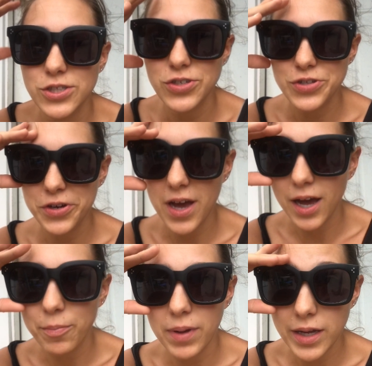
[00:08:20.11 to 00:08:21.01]
just look a
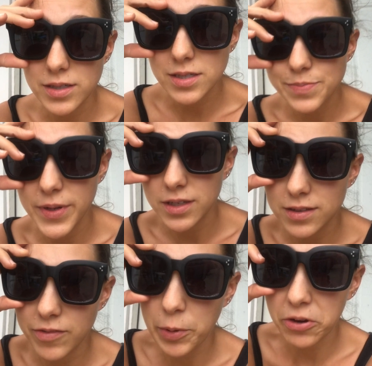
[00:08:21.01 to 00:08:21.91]
hot mess because
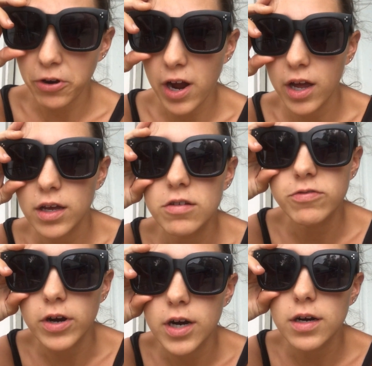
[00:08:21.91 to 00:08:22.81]
I've been crying
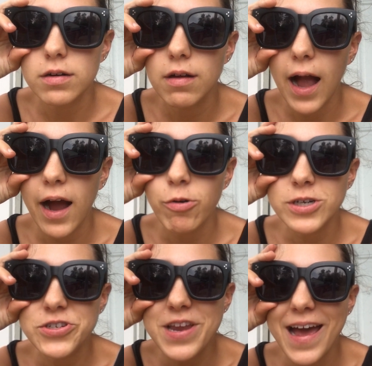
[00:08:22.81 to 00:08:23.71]
for
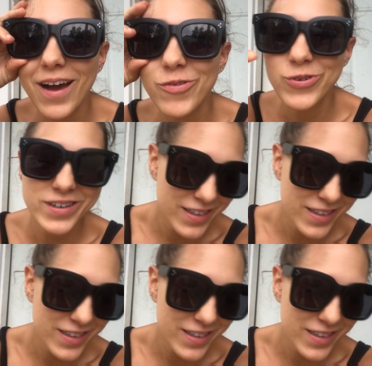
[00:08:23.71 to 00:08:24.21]
hours now.